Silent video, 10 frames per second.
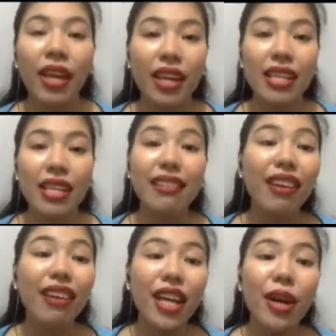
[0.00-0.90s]
Is it
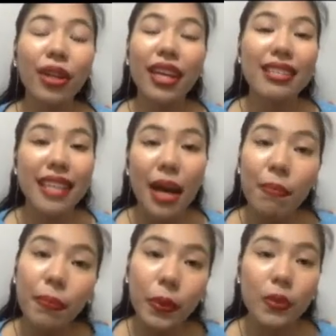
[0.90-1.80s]
giving out
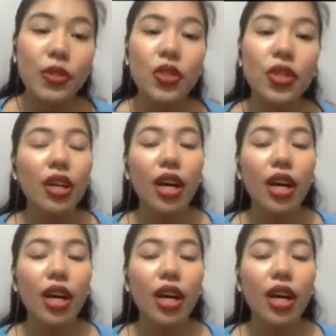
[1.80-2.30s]
examples?